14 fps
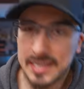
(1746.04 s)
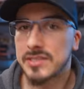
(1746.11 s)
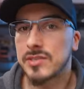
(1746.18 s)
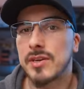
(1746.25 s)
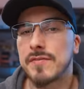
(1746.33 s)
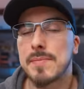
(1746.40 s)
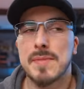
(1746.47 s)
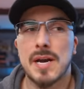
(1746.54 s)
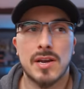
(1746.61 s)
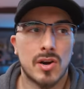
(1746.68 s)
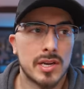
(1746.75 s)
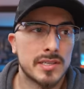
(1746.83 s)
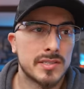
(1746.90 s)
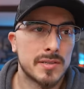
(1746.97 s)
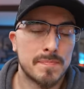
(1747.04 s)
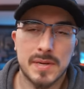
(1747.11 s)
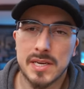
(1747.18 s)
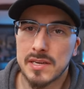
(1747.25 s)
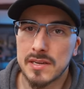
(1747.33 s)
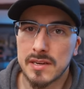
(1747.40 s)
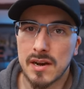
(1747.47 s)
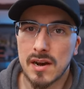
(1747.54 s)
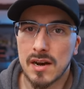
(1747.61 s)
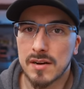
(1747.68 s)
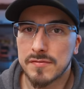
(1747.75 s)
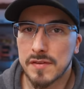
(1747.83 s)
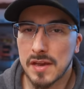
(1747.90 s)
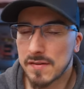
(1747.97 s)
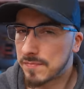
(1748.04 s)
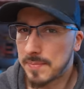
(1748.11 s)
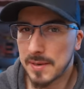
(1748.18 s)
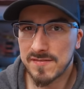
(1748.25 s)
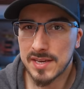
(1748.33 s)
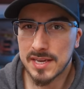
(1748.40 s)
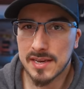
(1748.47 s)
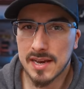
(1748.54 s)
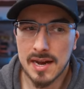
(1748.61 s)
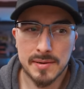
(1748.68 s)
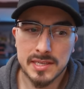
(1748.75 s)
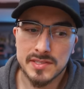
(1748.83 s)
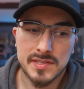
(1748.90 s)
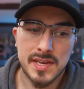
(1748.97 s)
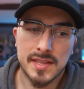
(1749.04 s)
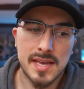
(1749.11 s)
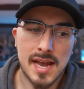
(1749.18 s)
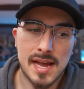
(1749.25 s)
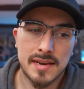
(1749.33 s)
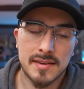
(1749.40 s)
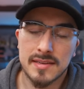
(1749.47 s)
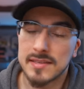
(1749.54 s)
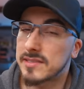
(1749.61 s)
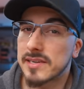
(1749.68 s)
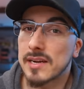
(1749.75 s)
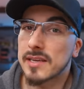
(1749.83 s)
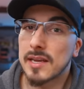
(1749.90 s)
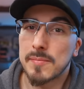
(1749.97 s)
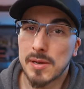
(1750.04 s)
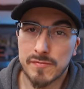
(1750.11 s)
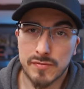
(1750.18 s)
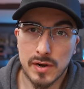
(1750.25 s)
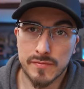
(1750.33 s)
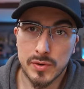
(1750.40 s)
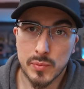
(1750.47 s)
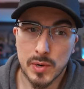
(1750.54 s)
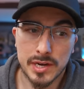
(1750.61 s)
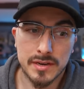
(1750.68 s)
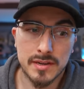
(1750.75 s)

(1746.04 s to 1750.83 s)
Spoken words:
And to give you my honest opinion of FPV, I'm gonna say that it's not gonna be for everyone.